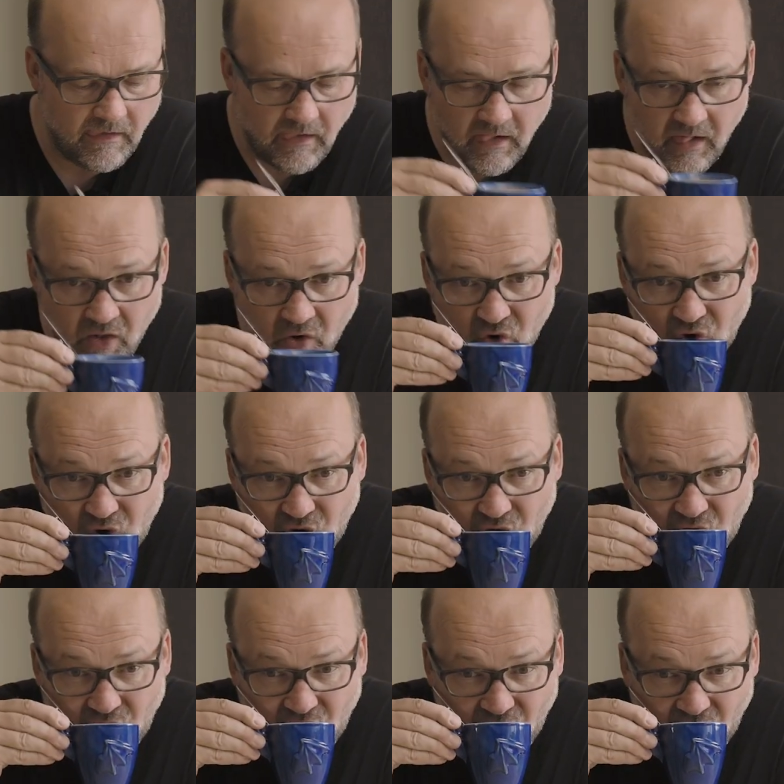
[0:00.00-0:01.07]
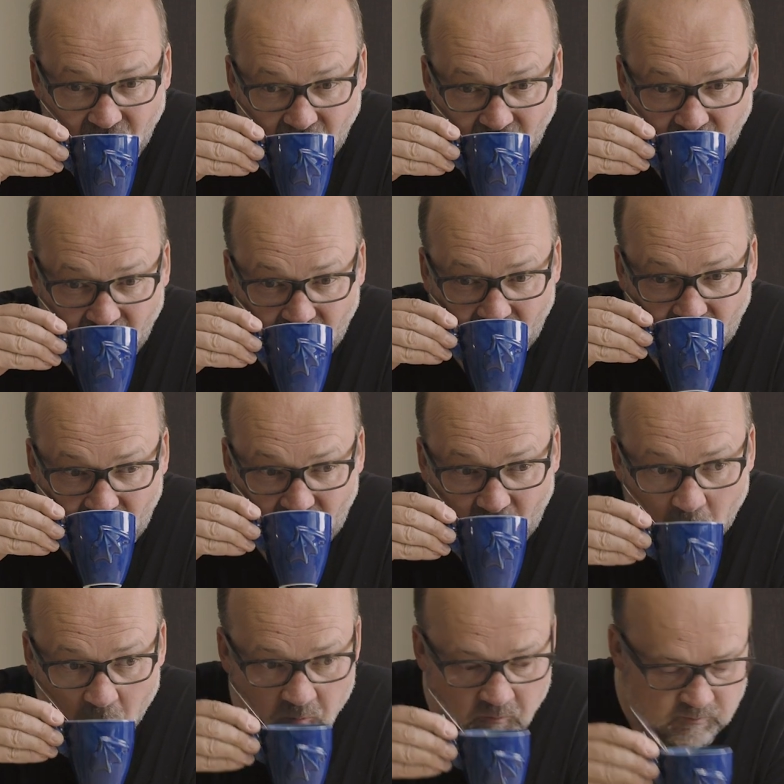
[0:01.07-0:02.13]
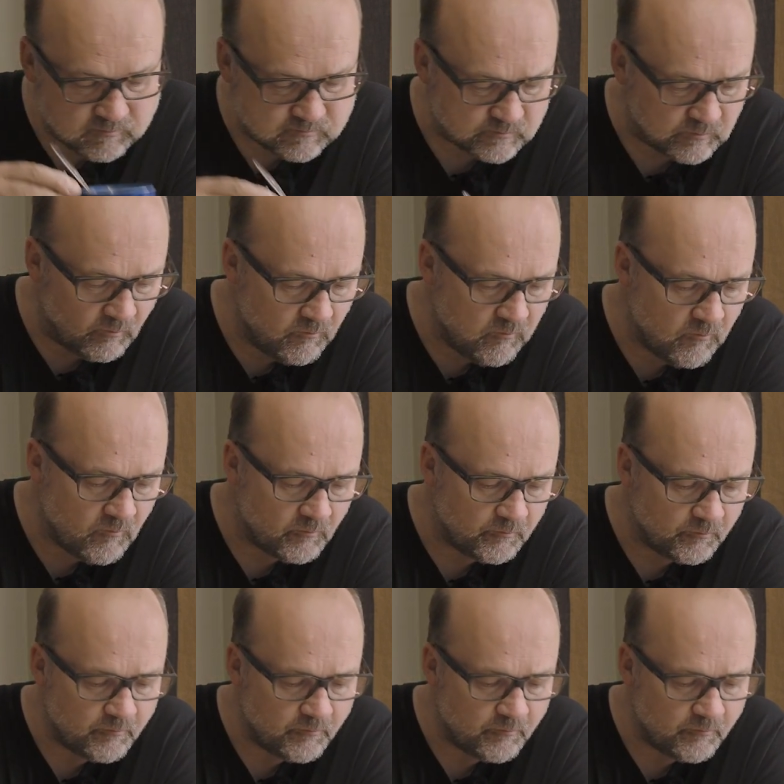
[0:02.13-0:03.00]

(no one is talking)